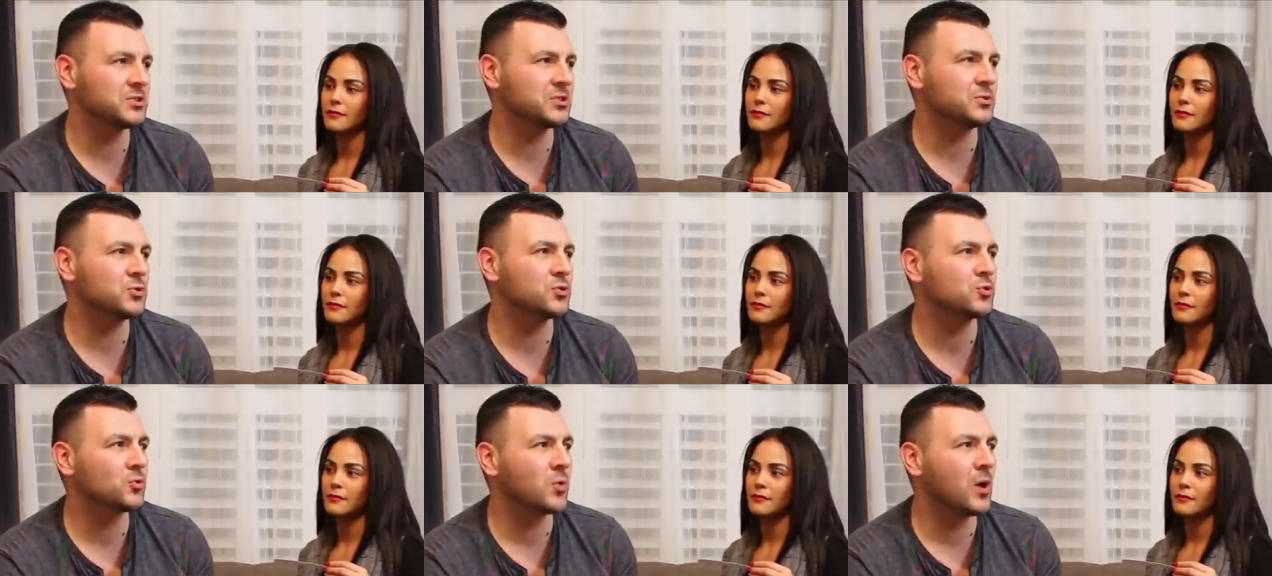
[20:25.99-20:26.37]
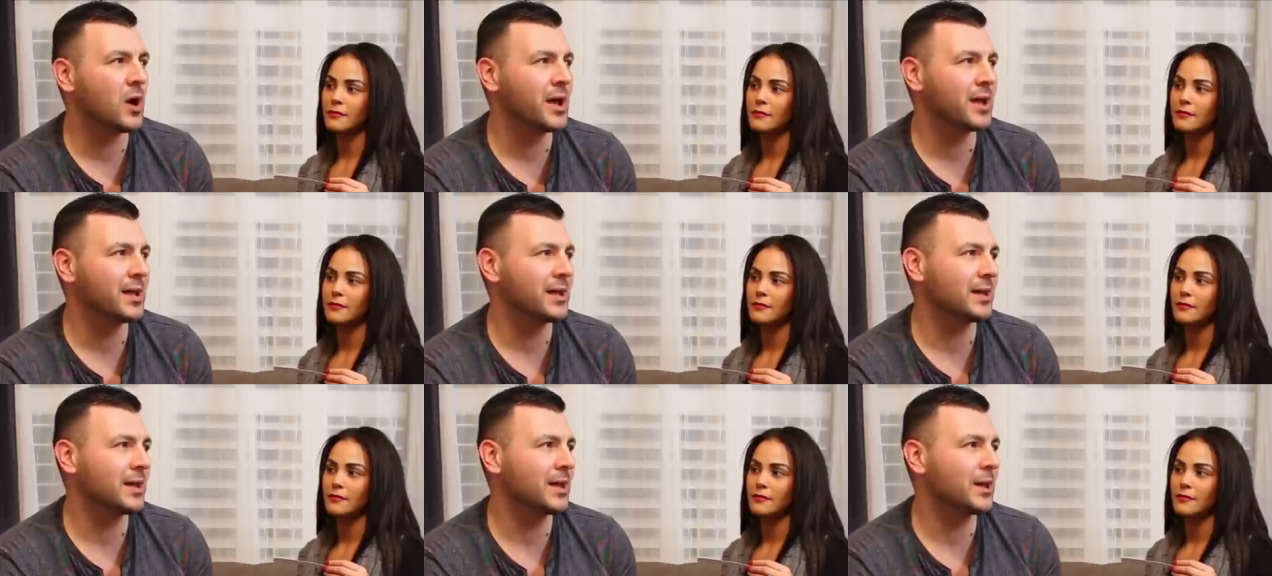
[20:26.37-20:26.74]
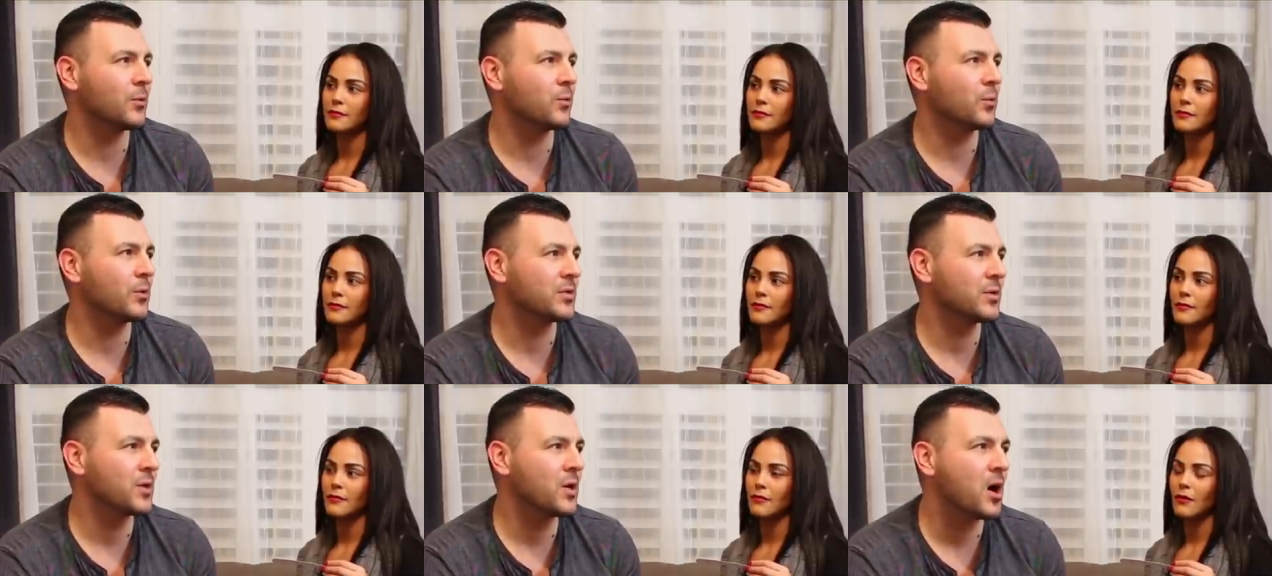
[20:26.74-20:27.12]
Speaker 1: to drying it
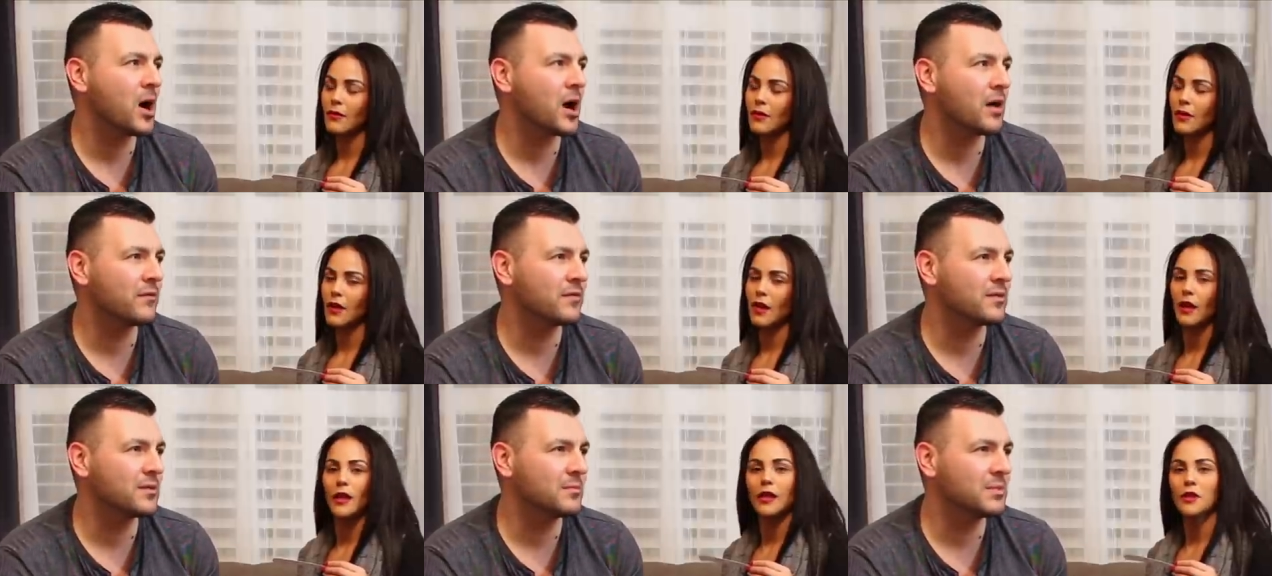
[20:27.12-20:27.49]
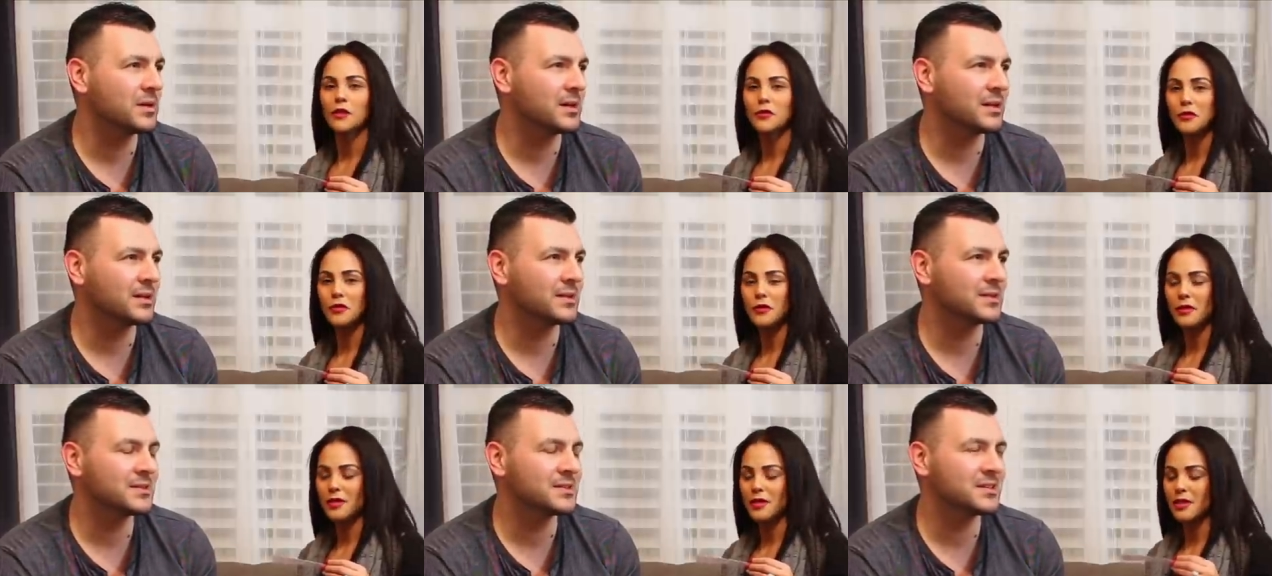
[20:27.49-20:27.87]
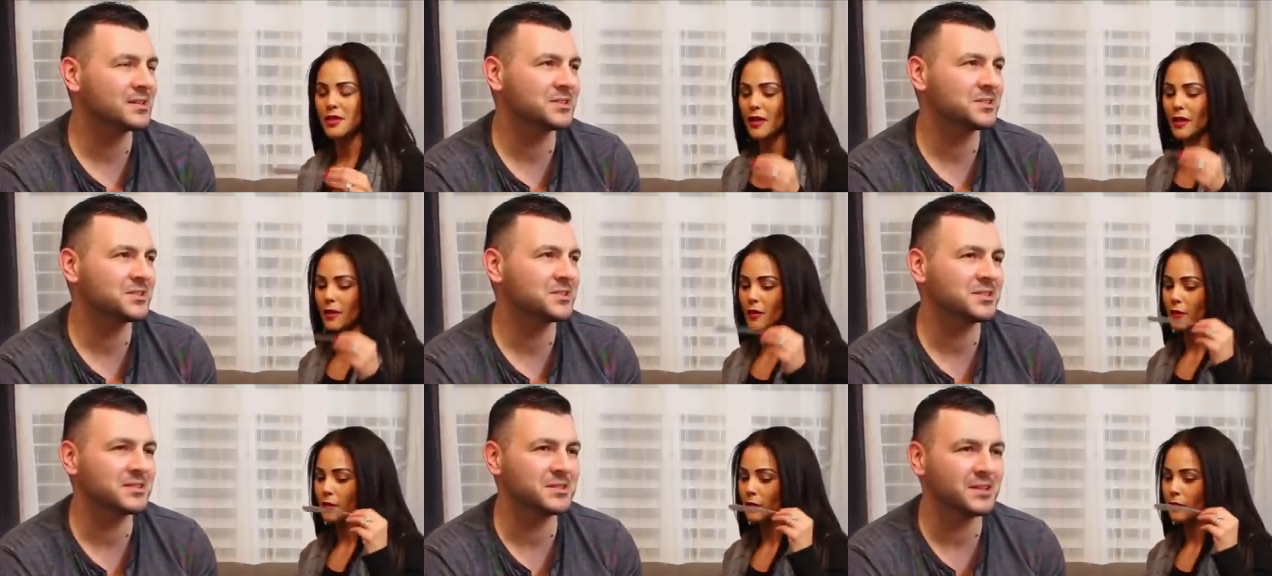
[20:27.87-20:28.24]
with coffee beans.
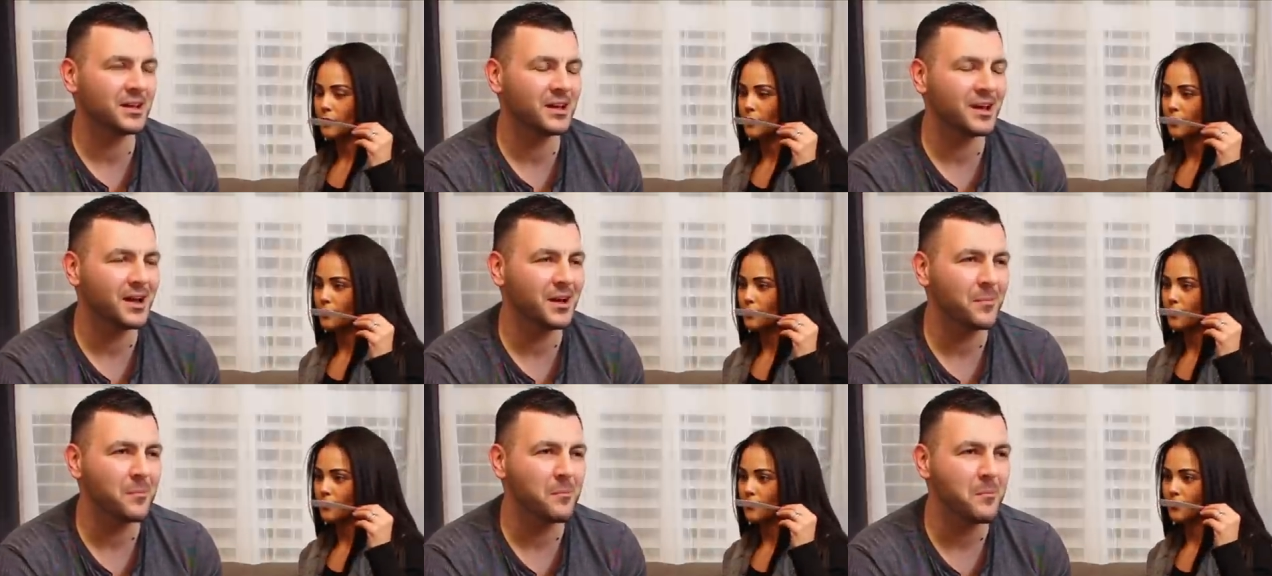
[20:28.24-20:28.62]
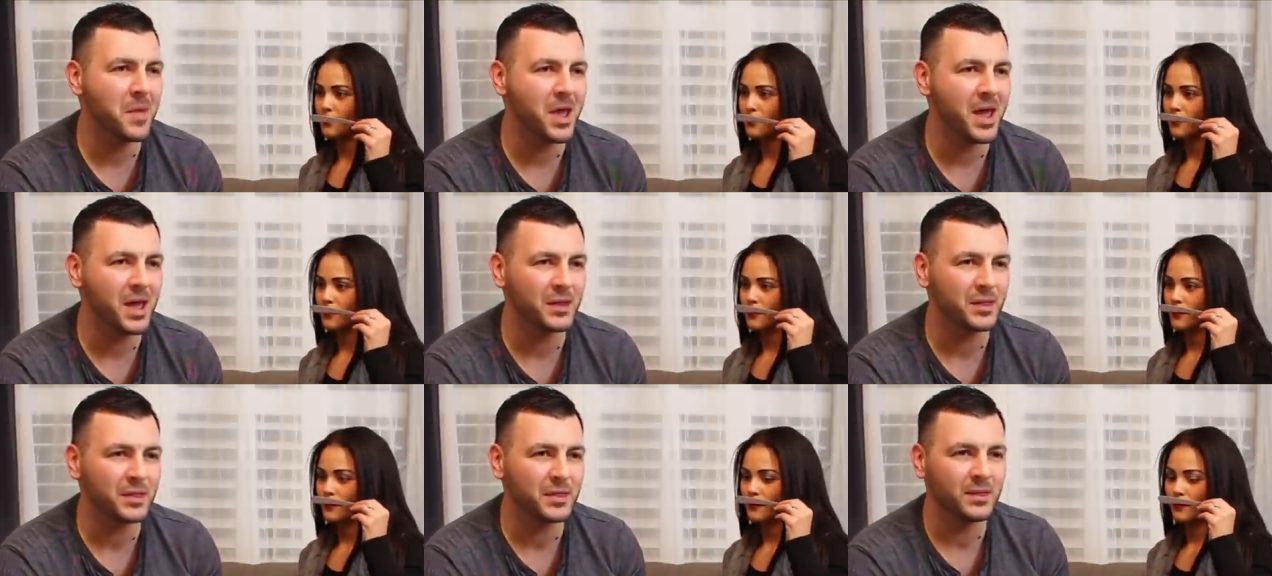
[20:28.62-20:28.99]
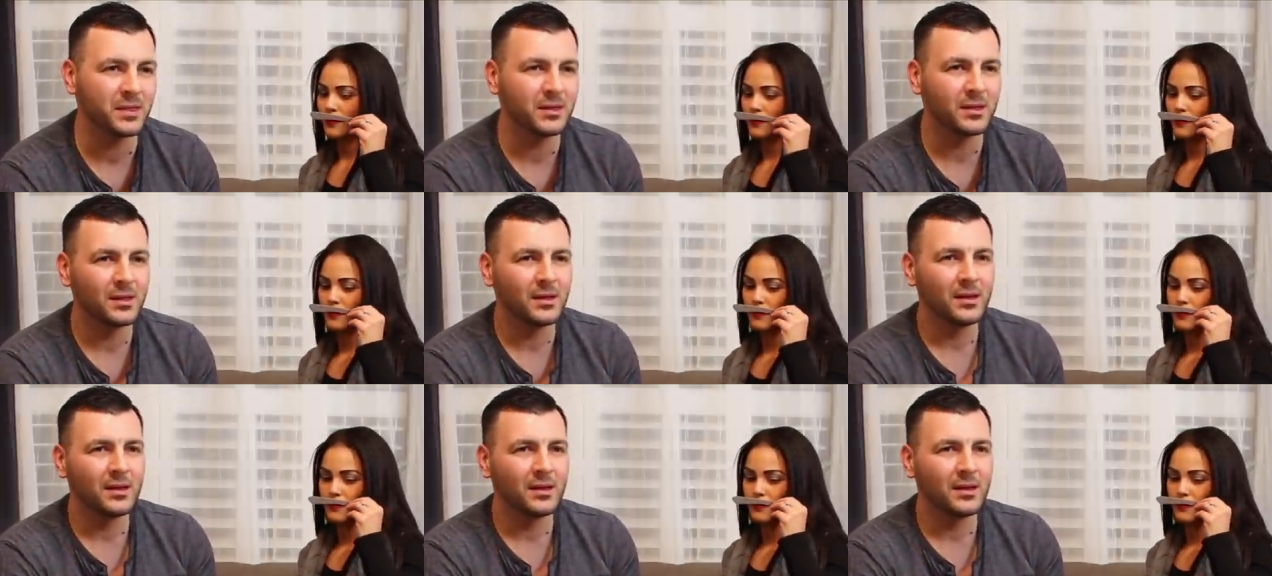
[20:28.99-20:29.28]
It's just a, a myth.